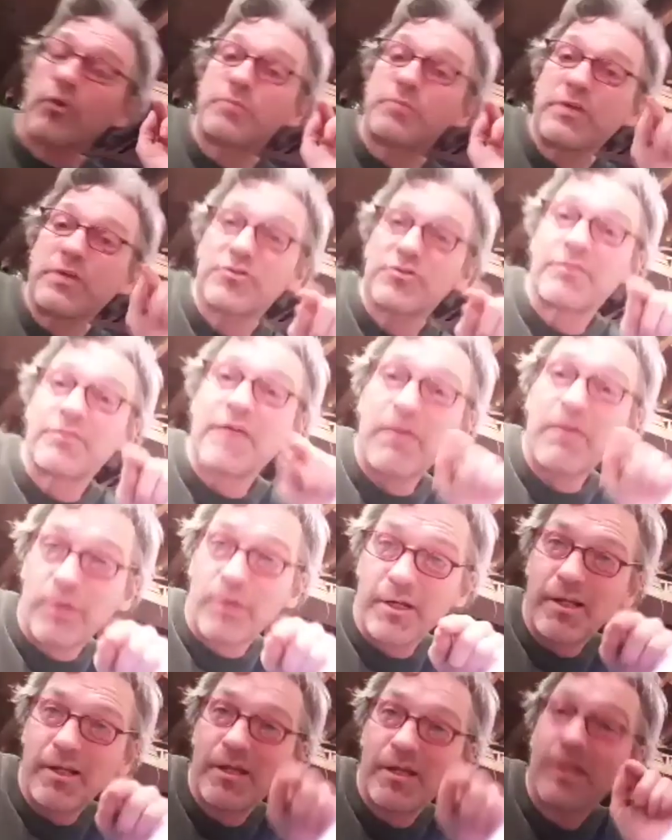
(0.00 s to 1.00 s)
pictures of that
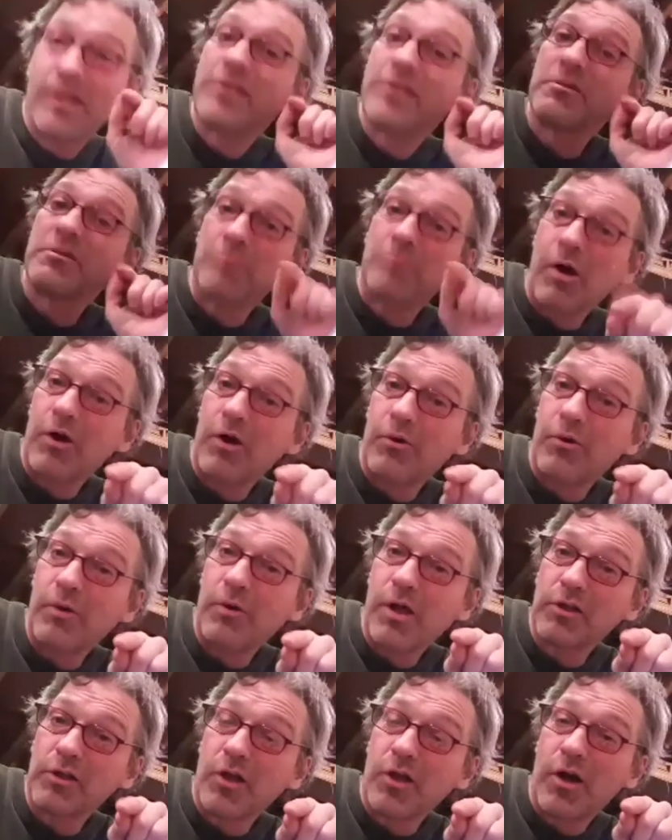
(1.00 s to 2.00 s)
one
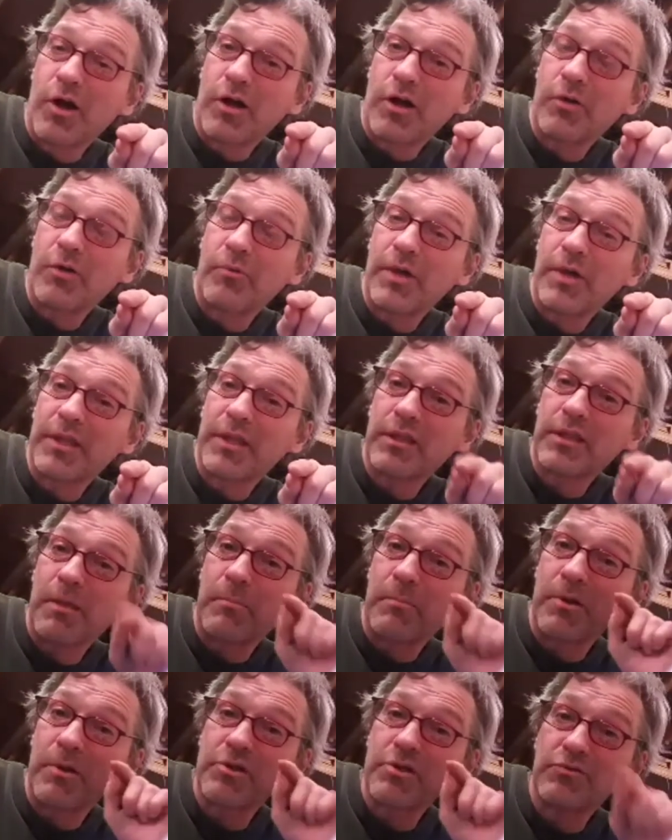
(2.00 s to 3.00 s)
tomorrow, along with
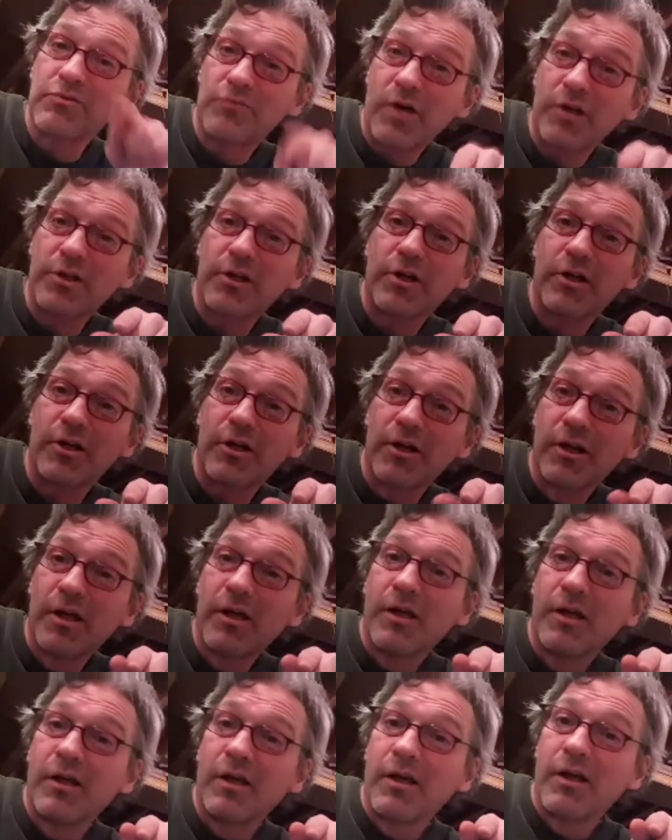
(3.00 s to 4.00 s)
a bunch of other
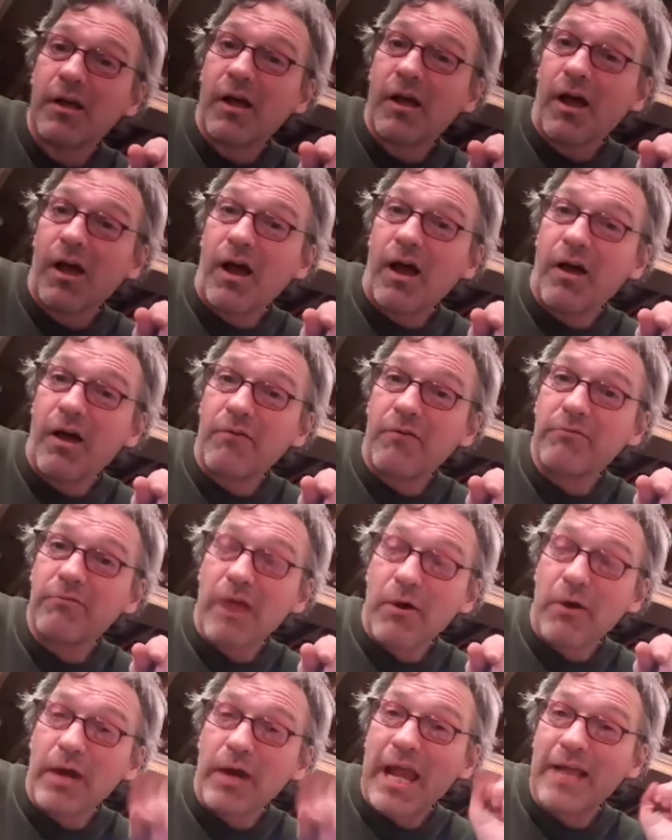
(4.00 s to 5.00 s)
uh, flower
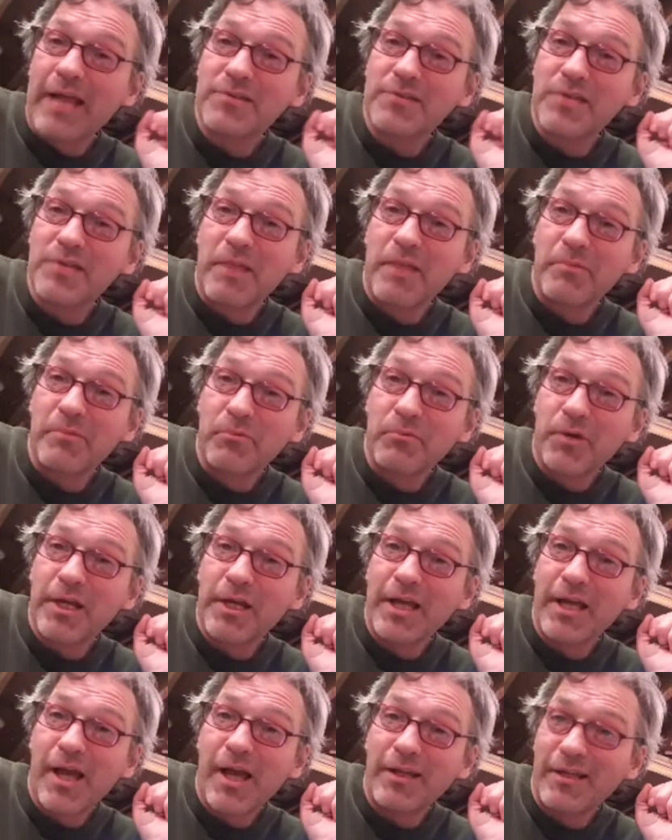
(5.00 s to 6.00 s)
eggs that I've been working
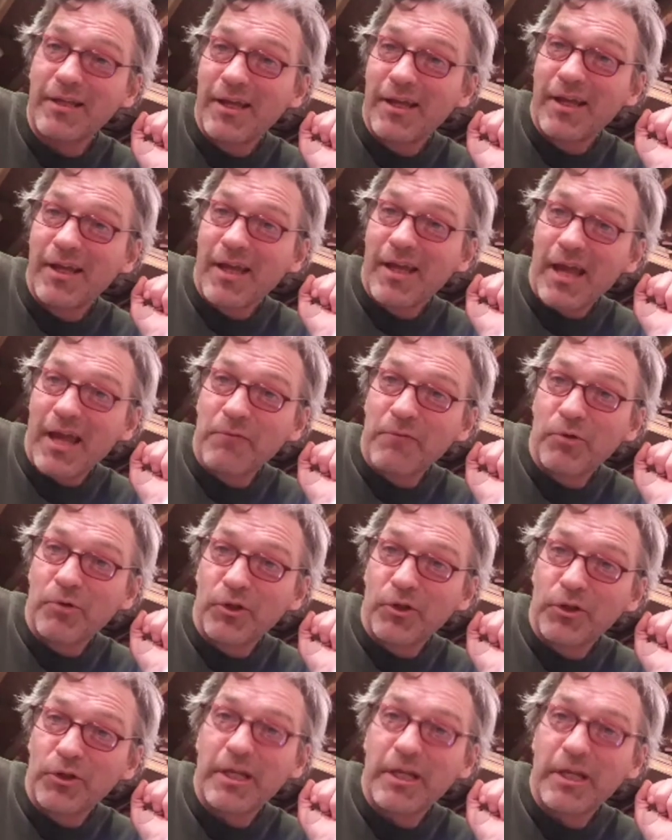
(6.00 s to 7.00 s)
on, and
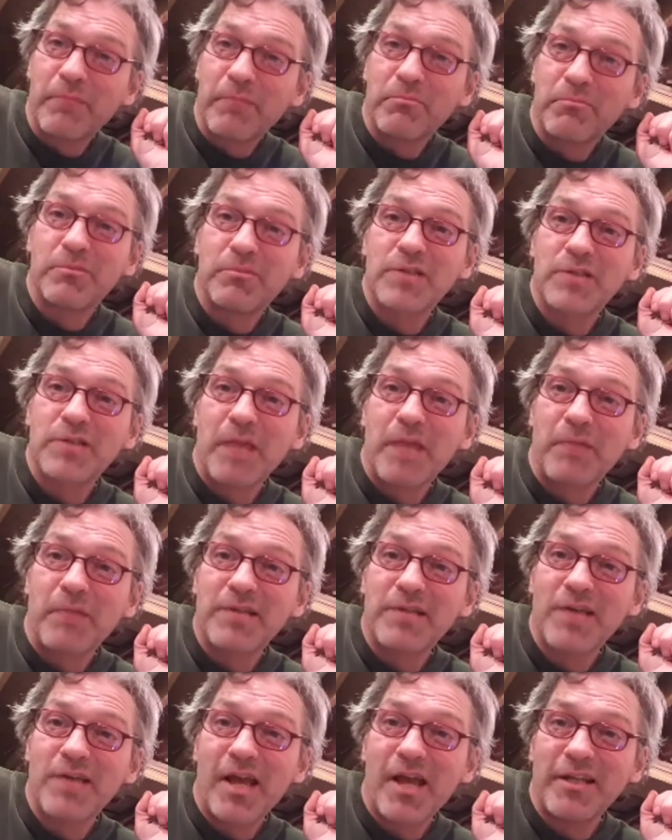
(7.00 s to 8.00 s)
we'll look at them side by
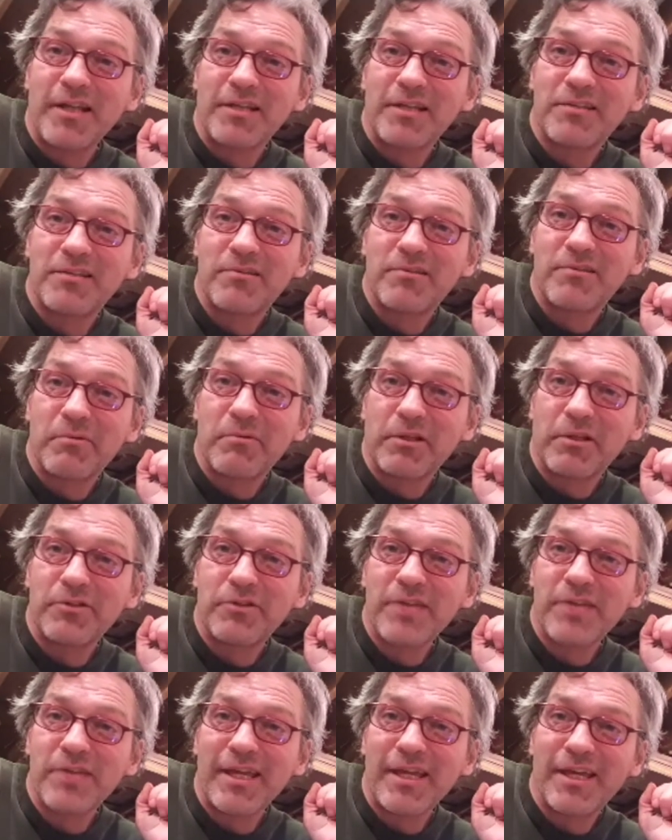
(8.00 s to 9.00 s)
side and see what it
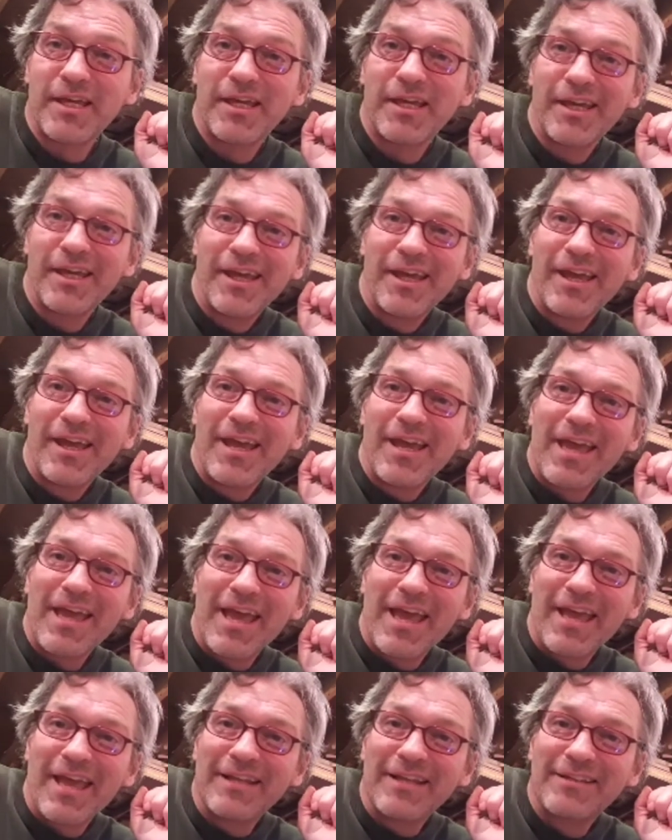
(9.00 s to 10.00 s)
looks like.
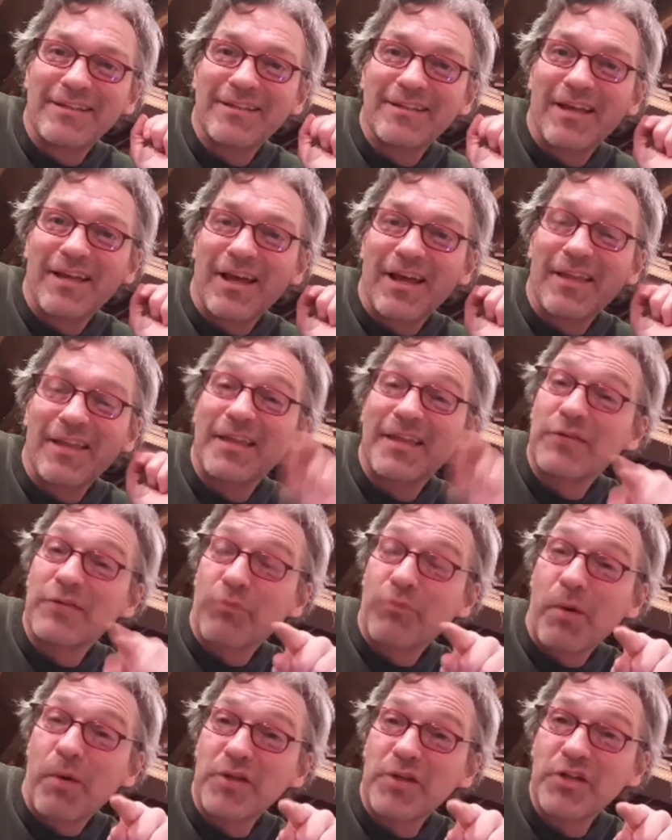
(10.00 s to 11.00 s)
And uh, thanks
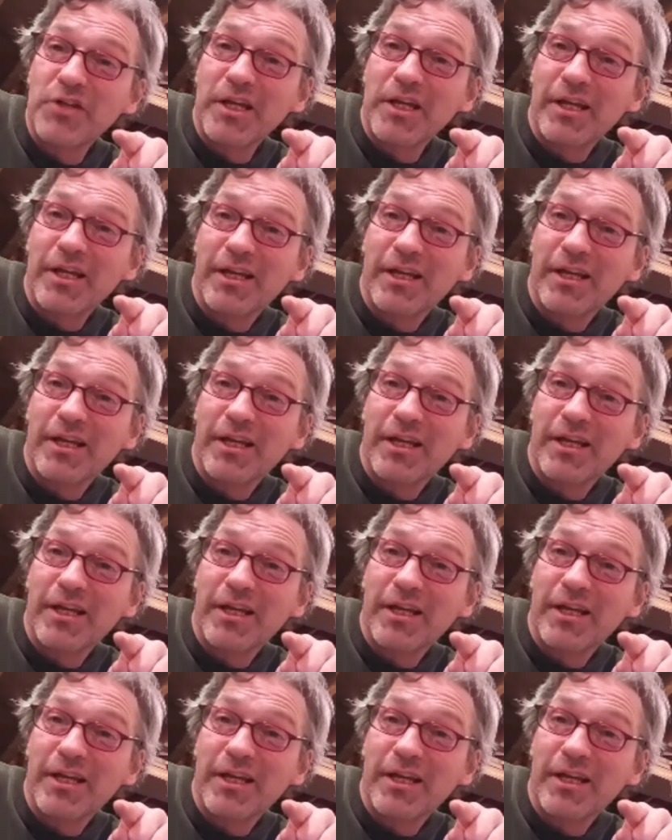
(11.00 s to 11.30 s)
for watching.